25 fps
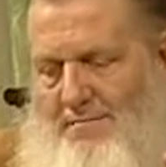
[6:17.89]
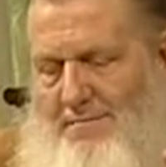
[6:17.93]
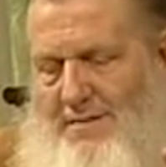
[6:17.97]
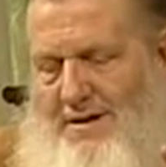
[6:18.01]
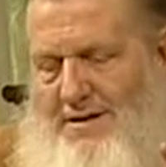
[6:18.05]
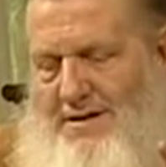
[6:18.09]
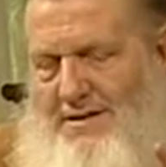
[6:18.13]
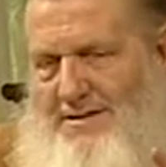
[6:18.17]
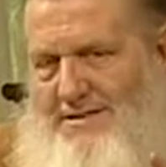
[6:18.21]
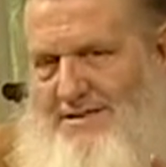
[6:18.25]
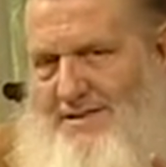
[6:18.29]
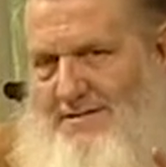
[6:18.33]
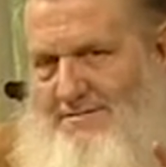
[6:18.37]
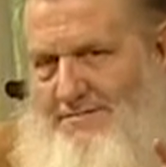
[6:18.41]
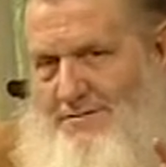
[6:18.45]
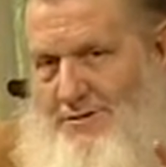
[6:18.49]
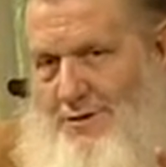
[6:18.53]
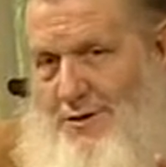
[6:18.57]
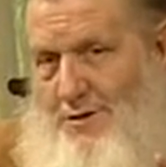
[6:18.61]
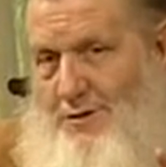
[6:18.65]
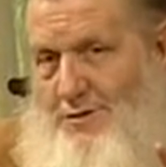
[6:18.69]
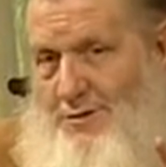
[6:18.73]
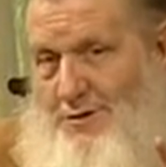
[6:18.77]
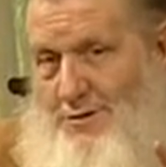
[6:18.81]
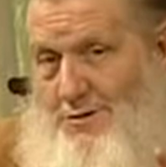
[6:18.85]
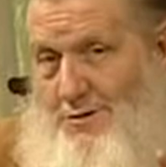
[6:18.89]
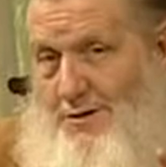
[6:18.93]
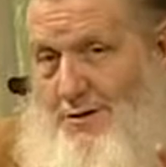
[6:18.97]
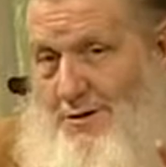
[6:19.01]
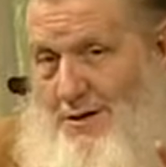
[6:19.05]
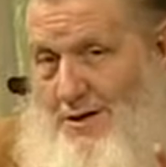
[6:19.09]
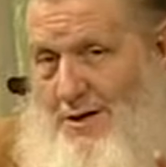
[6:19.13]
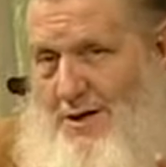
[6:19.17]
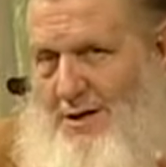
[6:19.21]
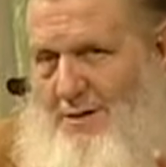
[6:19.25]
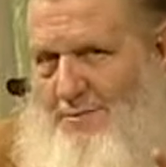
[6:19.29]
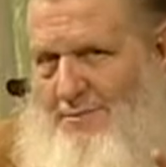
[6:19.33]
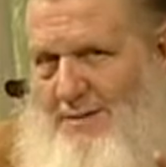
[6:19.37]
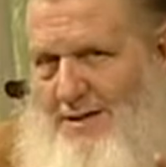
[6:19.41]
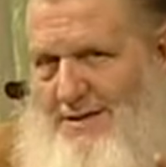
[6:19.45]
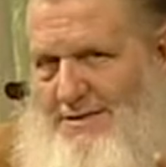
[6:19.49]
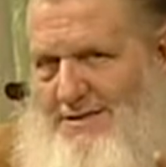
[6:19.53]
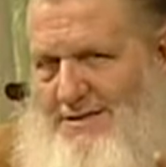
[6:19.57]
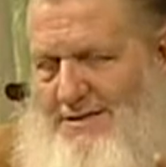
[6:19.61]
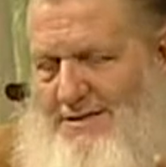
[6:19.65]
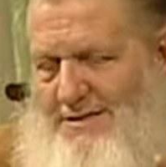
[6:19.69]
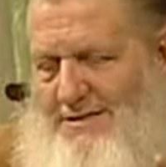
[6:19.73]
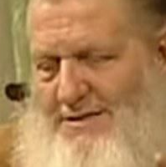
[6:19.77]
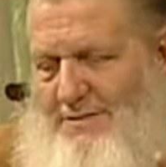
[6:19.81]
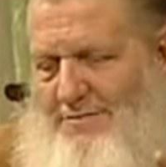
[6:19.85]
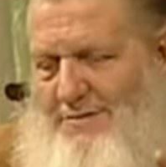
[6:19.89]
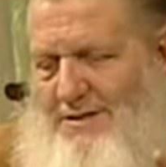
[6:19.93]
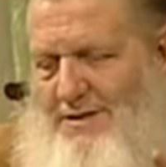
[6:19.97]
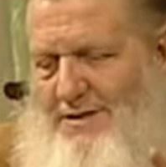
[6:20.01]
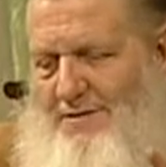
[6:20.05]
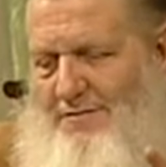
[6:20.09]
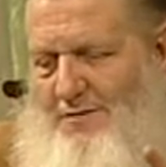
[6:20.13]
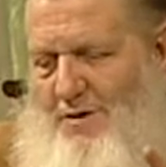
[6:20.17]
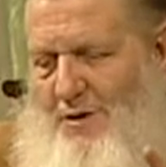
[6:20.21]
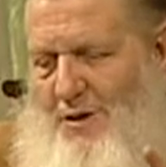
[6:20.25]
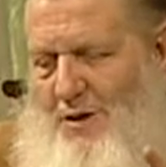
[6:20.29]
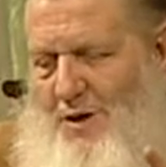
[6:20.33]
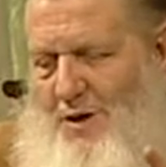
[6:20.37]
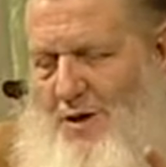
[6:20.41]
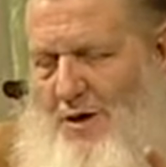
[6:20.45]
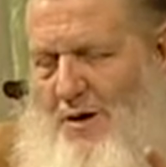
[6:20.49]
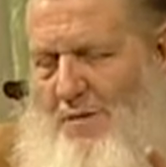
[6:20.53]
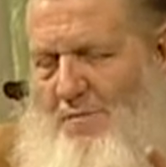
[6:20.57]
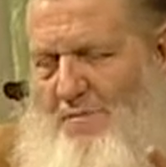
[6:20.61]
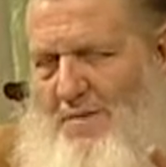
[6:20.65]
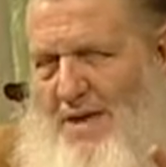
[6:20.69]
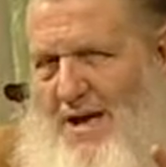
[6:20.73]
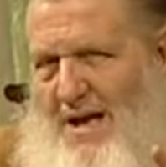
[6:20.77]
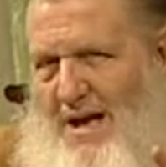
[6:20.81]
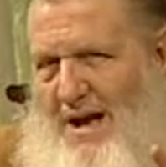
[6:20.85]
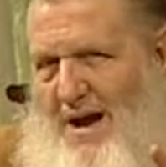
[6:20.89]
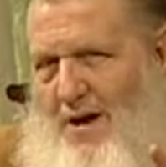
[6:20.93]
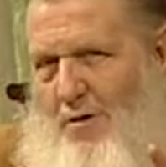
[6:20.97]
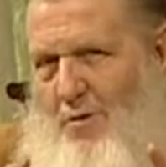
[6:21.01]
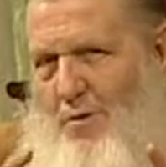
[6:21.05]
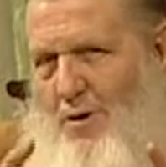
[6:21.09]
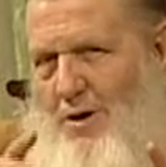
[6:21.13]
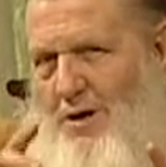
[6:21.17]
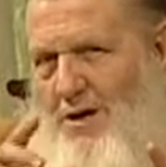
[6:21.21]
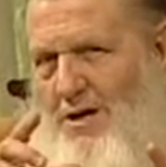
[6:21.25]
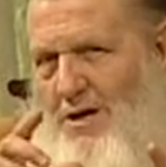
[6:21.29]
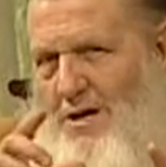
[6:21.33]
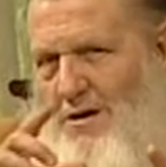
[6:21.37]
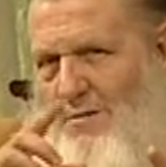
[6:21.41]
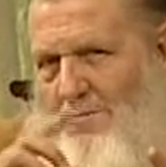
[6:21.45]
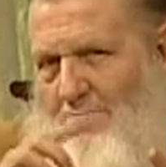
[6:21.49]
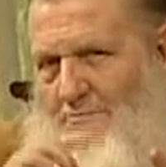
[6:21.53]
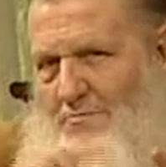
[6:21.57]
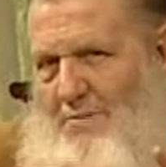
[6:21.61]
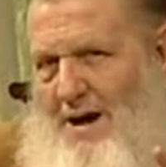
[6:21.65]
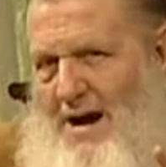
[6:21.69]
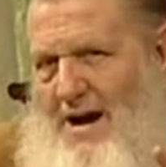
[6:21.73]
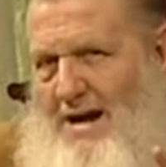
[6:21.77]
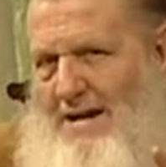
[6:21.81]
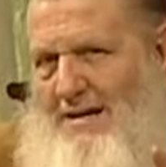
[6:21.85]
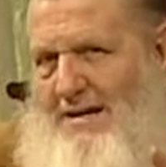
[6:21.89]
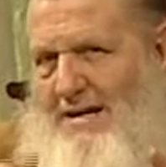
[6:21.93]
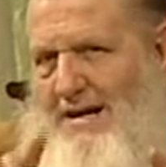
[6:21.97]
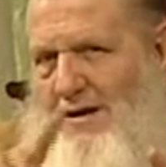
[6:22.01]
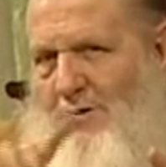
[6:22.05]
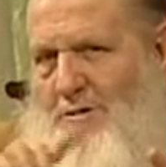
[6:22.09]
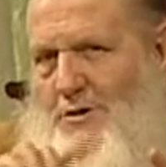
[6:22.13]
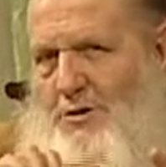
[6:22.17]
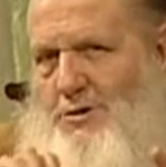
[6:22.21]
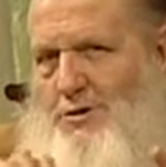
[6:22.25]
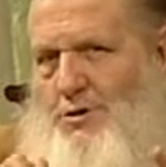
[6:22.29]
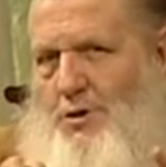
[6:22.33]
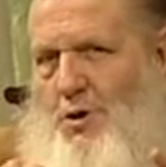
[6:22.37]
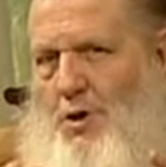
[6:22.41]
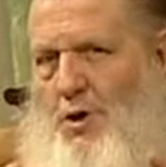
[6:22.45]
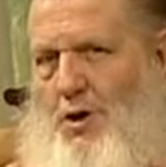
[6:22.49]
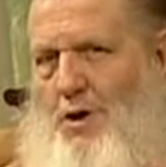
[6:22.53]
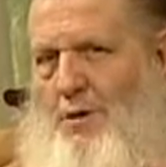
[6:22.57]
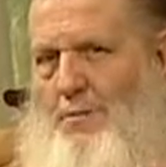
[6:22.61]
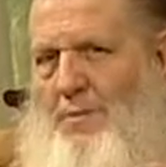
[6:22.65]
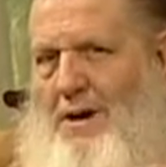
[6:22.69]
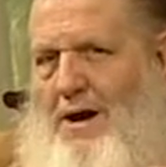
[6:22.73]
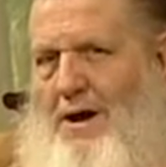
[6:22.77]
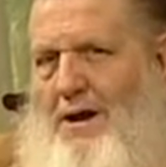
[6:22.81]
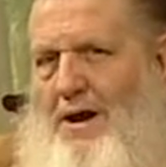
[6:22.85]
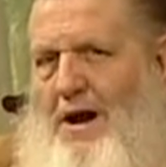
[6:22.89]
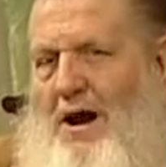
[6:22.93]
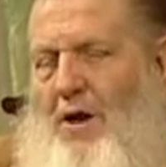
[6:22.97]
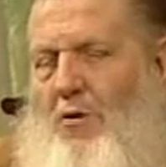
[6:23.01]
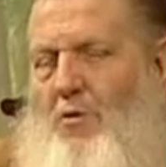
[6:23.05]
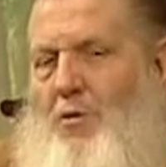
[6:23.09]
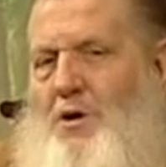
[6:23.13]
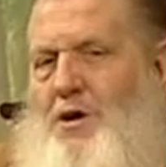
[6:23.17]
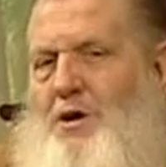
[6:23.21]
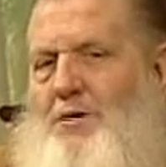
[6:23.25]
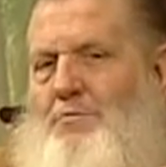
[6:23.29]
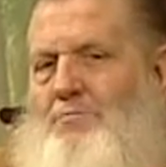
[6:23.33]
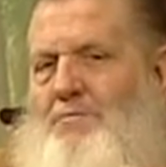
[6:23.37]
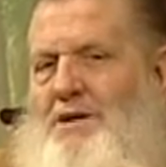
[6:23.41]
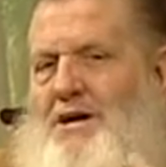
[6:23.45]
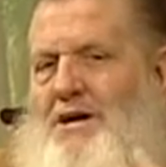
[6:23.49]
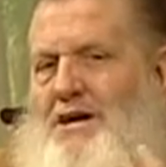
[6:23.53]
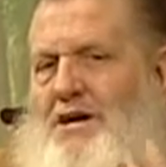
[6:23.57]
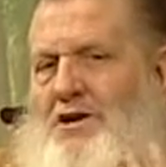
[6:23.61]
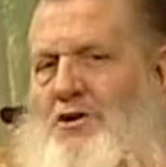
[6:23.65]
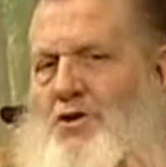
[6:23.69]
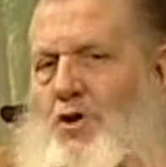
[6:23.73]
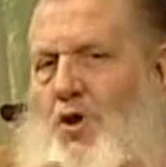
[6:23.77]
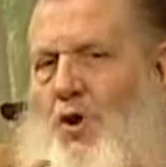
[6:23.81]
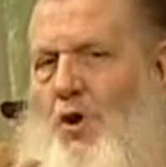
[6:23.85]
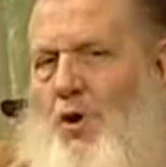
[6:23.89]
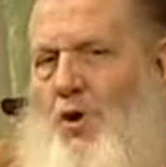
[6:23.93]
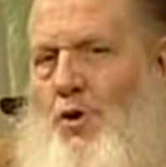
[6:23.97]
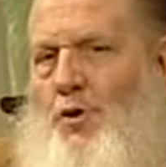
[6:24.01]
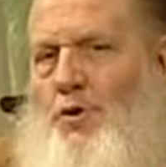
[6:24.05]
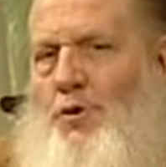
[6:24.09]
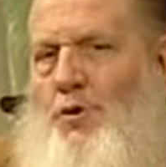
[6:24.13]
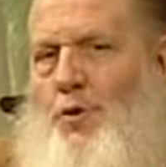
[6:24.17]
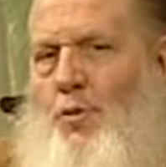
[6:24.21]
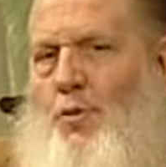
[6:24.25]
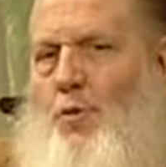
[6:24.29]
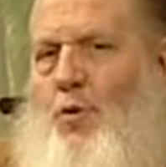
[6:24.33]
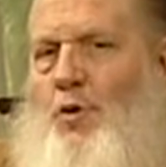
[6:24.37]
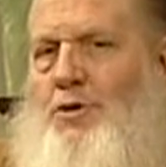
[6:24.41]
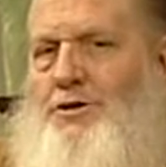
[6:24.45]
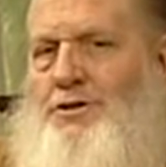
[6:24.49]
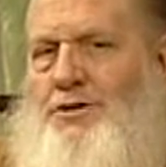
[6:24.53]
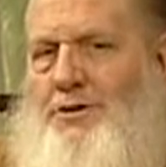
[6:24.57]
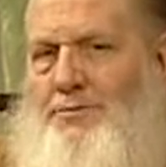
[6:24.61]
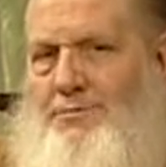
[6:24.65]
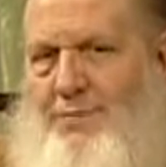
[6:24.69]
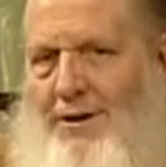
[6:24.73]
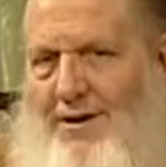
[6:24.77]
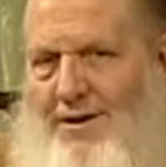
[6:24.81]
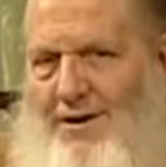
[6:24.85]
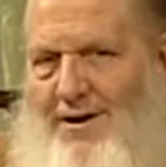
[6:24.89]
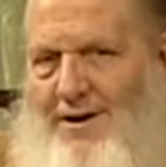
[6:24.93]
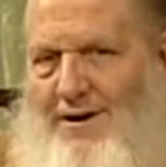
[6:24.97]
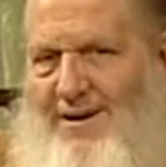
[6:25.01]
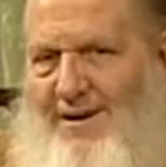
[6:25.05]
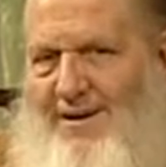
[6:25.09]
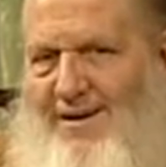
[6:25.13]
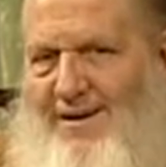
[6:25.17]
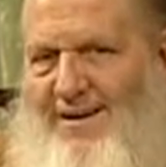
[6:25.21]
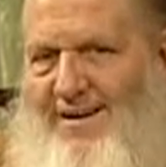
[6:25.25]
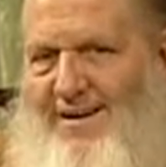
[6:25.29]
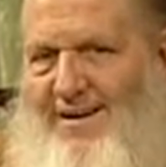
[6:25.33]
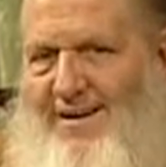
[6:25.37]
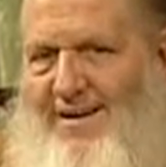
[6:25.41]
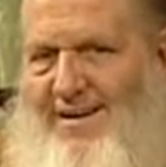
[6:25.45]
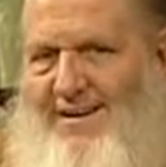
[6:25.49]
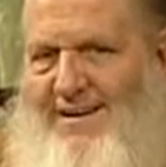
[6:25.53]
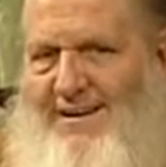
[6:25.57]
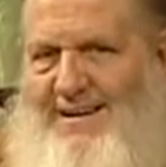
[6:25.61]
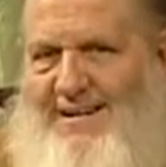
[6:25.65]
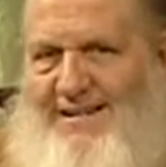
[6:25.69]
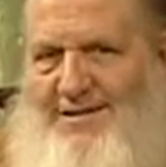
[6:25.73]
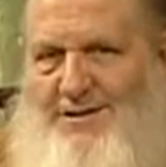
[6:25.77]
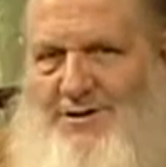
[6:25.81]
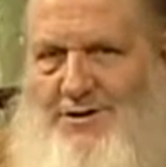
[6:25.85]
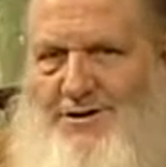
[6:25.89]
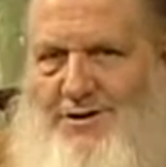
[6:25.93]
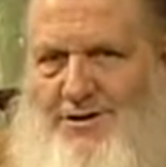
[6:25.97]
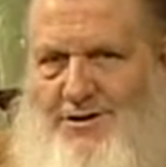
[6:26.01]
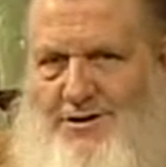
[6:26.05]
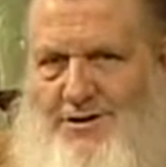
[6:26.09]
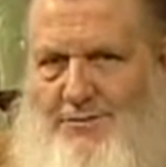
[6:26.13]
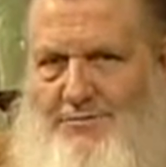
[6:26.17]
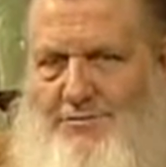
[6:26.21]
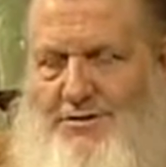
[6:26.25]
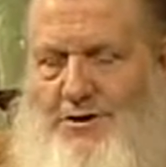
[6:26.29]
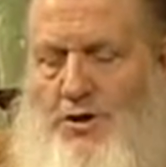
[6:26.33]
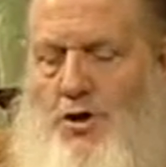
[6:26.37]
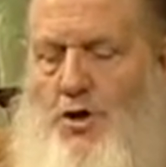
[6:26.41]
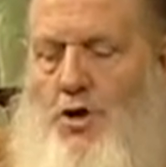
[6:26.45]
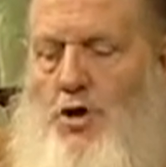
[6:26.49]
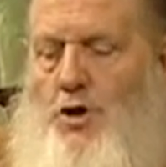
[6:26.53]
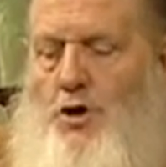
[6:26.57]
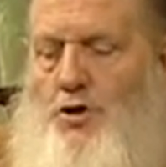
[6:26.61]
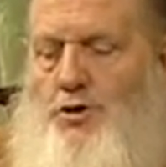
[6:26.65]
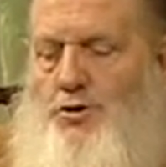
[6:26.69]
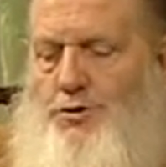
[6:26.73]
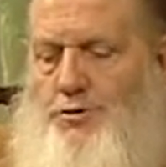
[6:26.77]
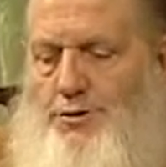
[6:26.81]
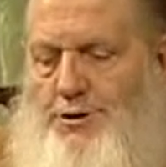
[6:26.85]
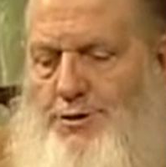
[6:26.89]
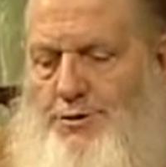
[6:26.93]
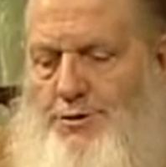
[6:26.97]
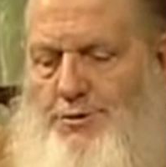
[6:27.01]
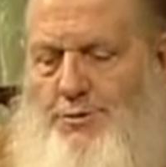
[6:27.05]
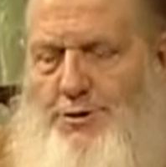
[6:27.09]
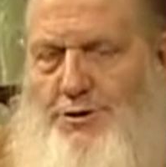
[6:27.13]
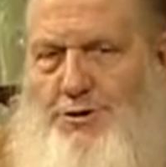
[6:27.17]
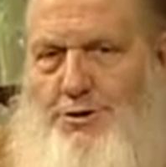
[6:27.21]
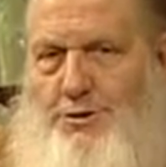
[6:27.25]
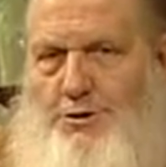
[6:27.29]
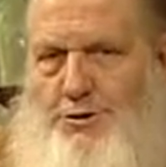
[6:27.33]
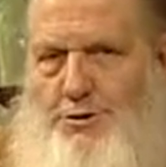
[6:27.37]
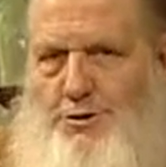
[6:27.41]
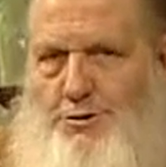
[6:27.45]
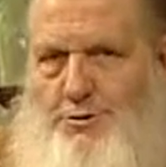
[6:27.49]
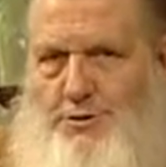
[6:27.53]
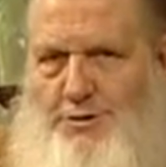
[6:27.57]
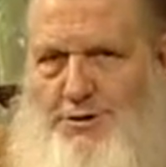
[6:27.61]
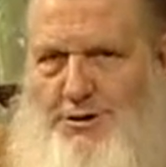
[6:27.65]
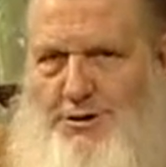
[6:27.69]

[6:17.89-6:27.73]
Because I've talked to you a lot about this subject of Allah, I want to come back now and talk about how we can begin to learn to worship Allah on his terms. So here's what you do.